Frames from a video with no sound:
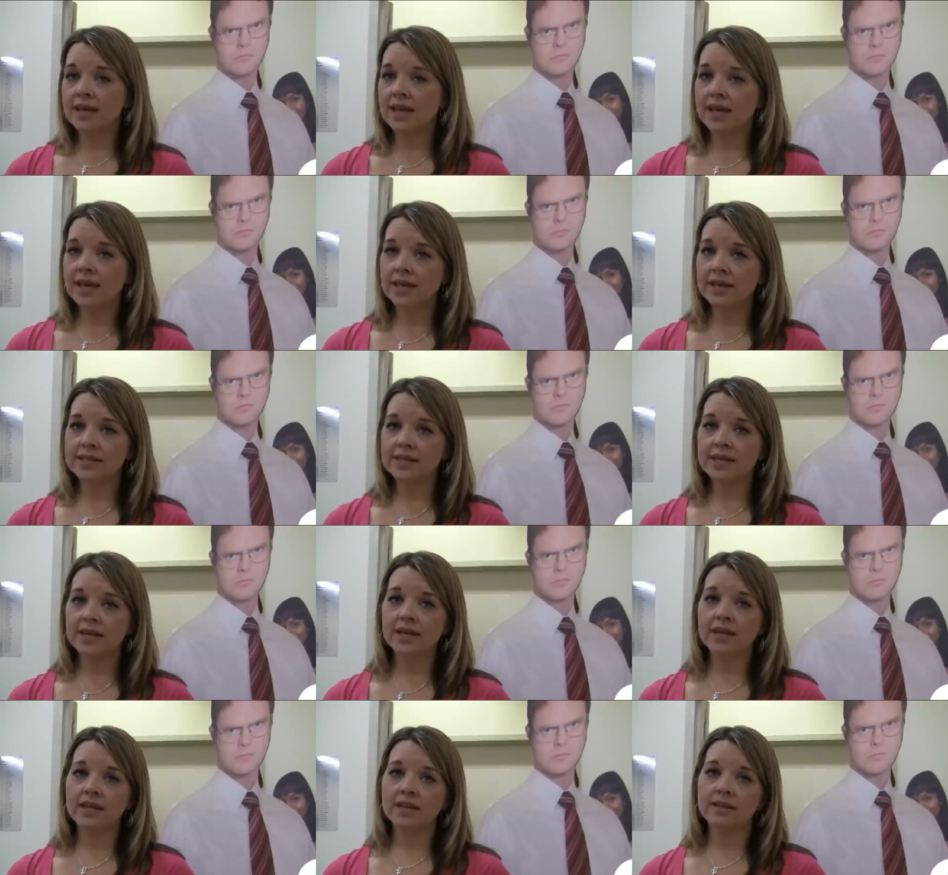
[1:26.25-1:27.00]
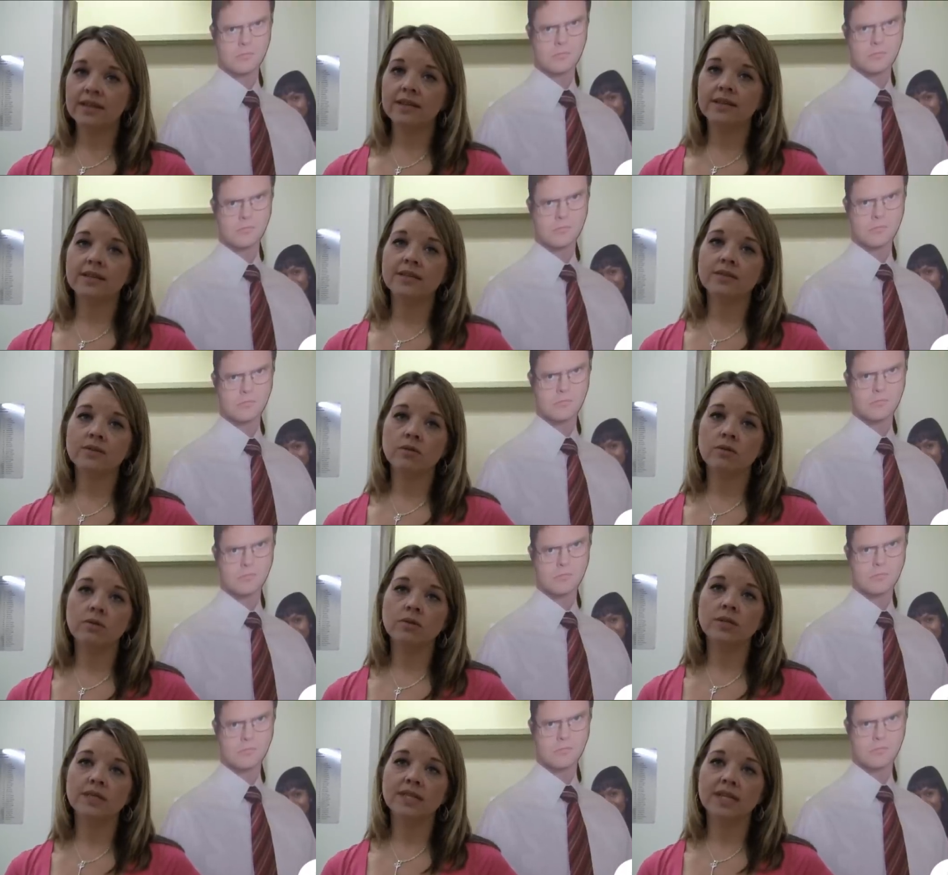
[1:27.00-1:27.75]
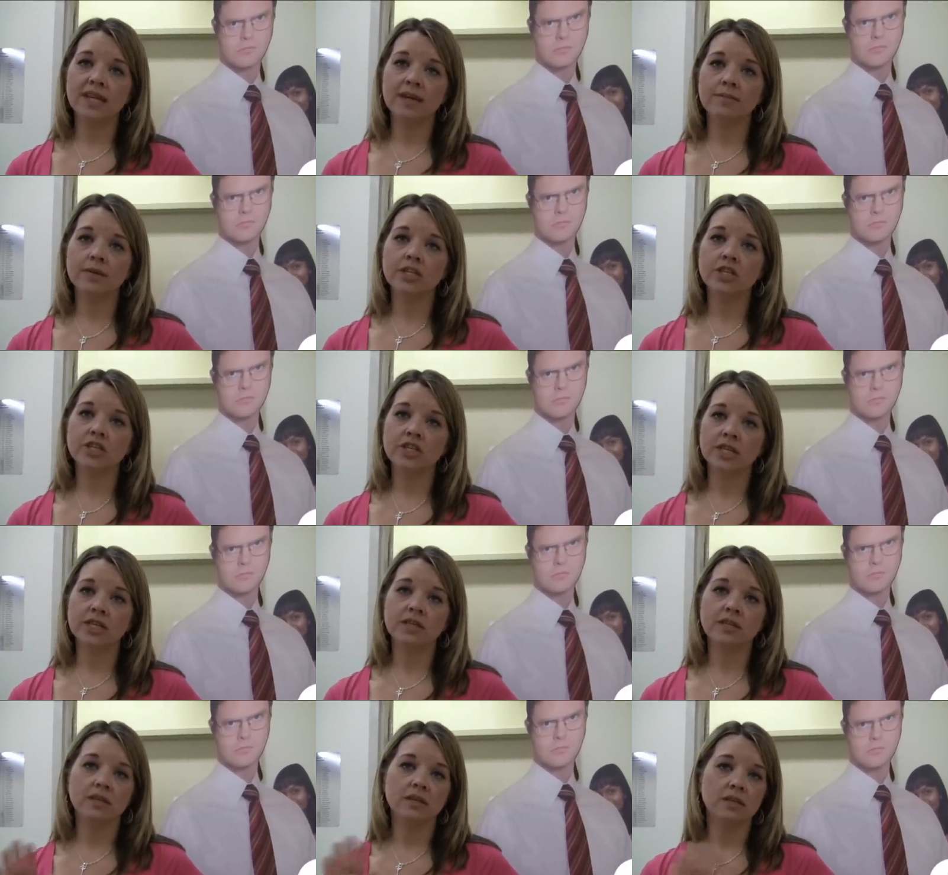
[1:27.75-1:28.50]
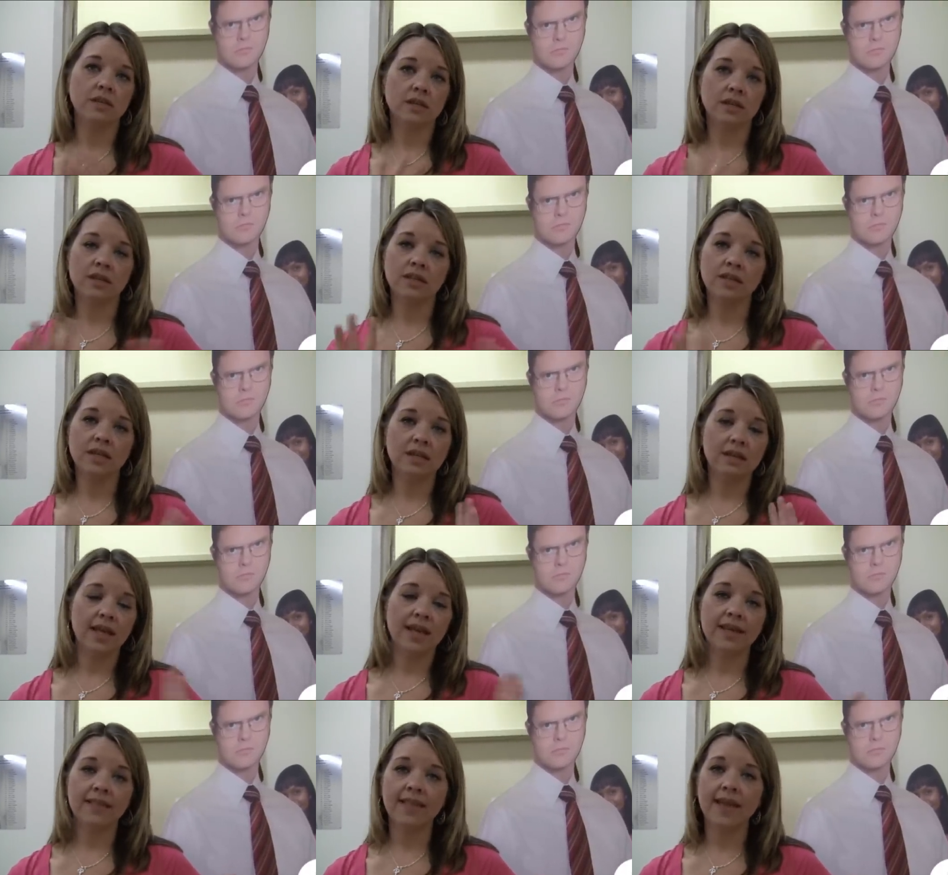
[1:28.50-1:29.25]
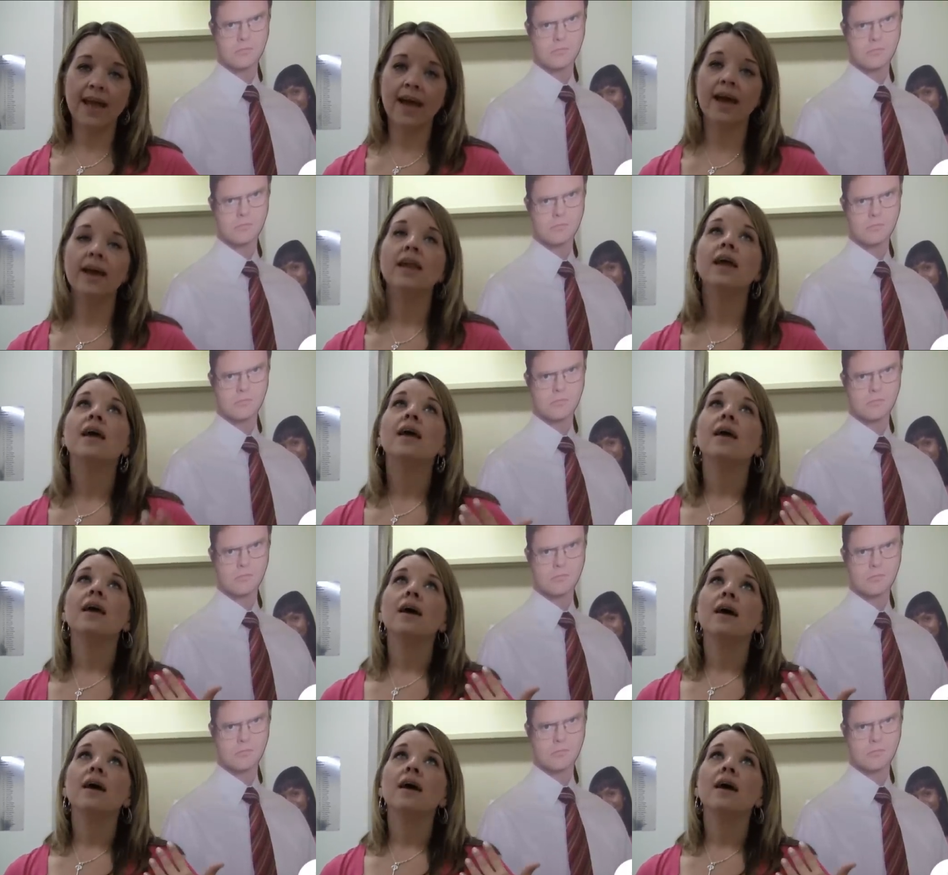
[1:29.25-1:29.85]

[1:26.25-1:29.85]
Speaker 1: They can't take anything that's old, damaged, dented, anything like that.